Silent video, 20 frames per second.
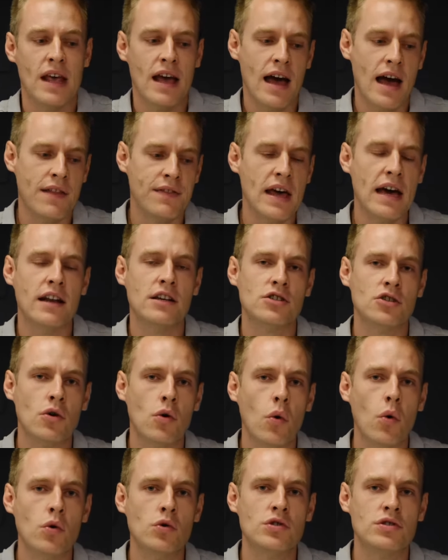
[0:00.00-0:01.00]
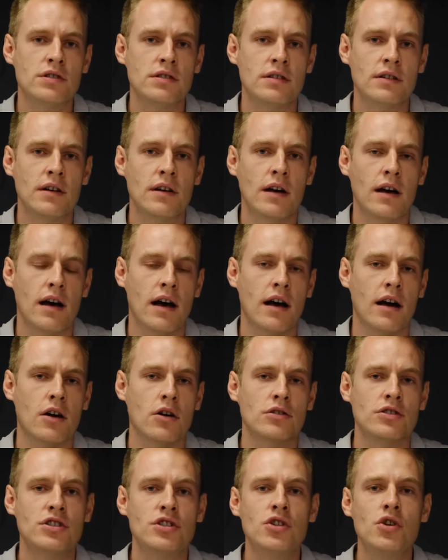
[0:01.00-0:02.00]
And that has caused
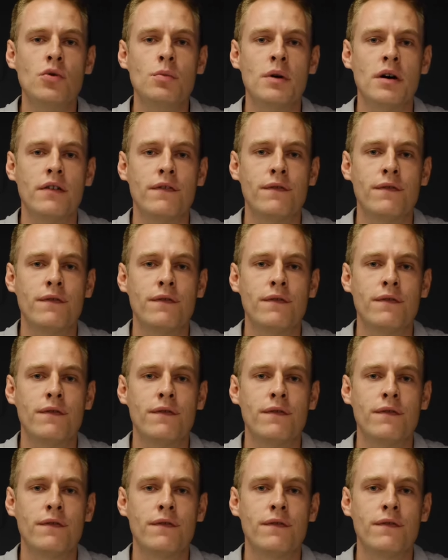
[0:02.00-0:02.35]
consumer